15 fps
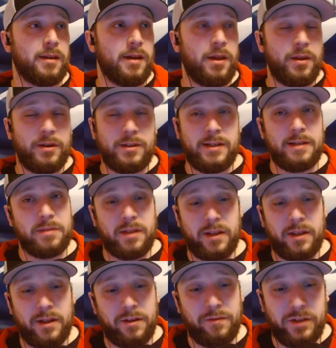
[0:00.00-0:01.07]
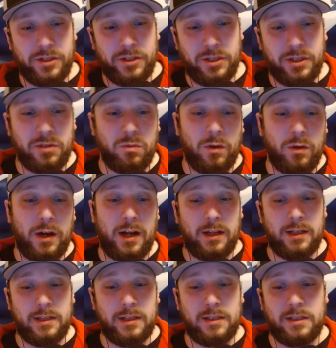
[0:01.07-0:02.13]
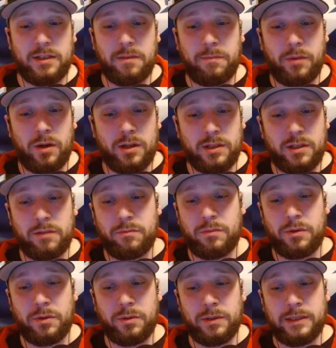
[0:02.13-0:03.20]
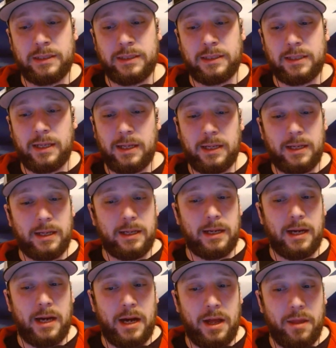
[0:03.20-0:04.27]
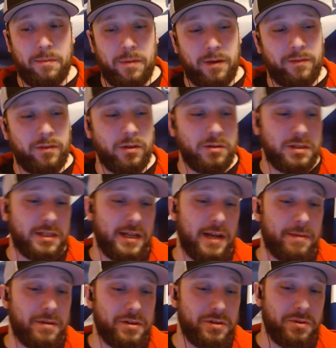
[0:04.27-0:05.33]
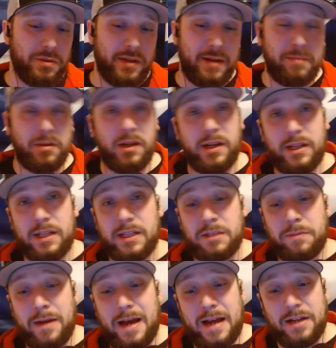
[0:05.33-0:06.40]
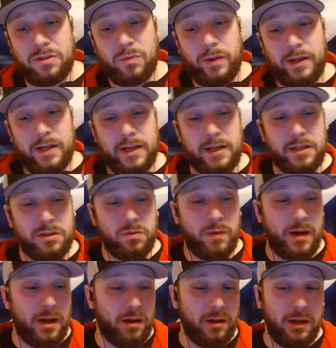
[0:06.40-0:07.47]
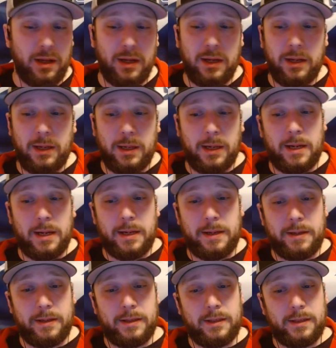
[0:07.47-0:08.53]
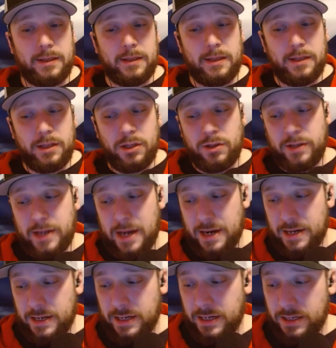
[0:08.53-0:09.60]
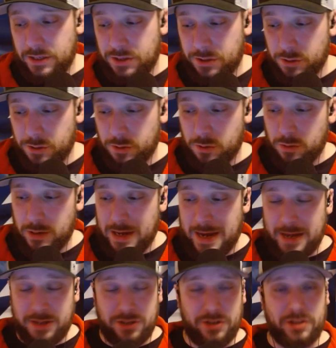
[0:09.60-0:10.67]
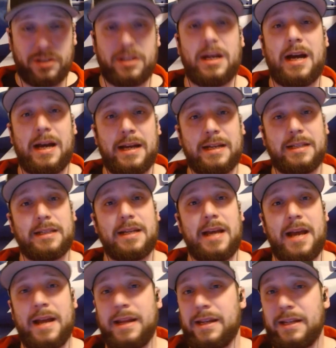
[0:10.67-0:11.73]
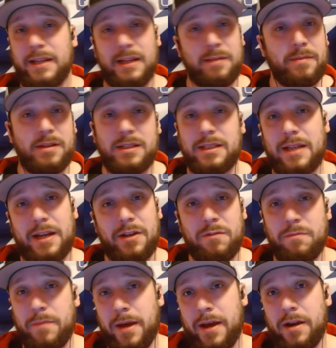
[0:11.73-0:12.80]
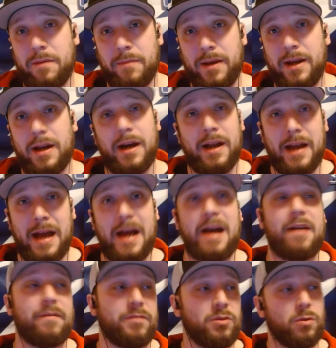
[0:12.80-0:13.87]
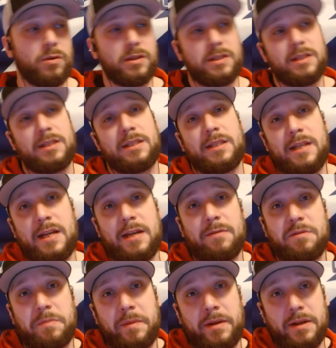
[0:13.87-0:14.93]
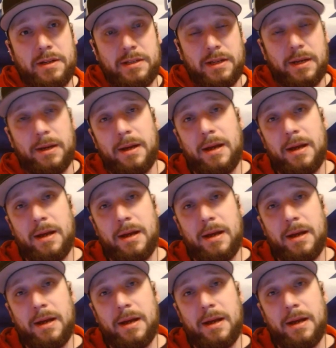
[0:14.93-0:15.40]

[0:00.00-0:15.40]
other teams in the division, as well as the Boston Bruins, the Buffalo Sabres, who they played this past weekend as well. You kind of need to exercise any demons that you may or may not have towards these teams, because